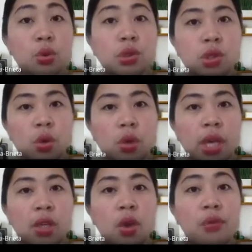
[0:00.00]
Like you have
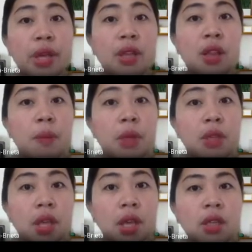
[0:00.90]
unlimited
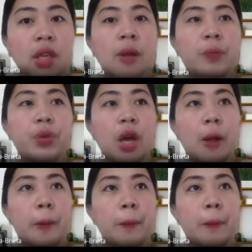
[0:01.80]
um,